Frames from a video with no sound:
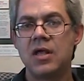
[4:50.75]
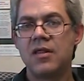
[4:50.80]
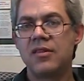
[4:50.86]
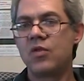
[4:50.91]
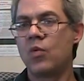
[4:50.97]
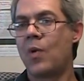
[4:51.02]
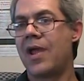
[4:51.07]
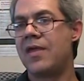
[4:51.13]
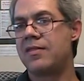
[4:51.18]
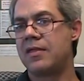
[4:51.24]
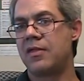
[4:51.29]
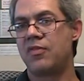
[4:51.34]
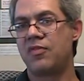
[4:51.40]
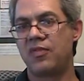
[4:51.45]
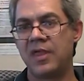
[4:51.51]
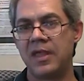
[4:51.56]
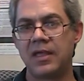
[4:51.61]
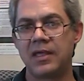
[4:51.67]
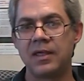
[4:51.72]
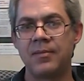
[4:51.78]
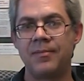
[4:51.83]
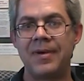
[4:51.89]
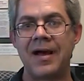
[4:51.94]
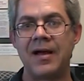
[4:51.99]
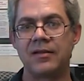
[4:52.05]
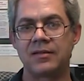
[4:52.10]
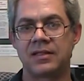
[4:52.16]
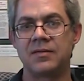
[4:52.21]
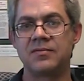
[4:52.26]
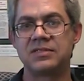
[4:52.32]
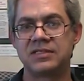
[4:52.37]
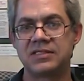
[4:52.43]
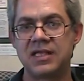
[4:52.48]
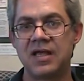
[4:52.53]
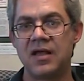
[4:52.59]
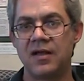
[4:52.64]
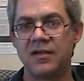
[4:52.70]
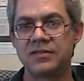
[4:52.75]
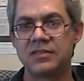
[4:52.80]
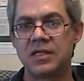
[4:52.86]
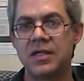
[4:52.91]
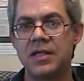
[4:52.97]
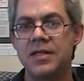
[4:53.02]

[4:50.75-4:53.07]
the way they think about themselves